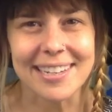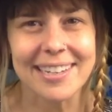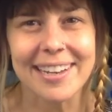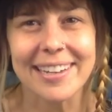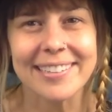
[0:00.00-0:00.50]

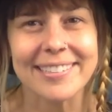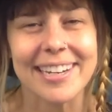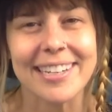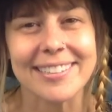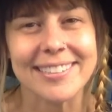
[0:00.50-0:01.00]
any
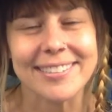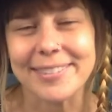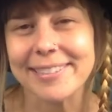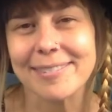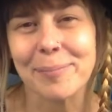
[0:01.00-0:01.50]
contrast
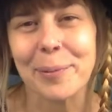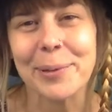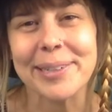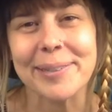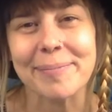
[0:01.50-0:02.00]
or even
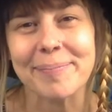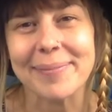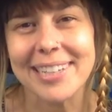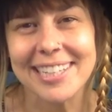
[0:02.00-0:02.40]
boredom,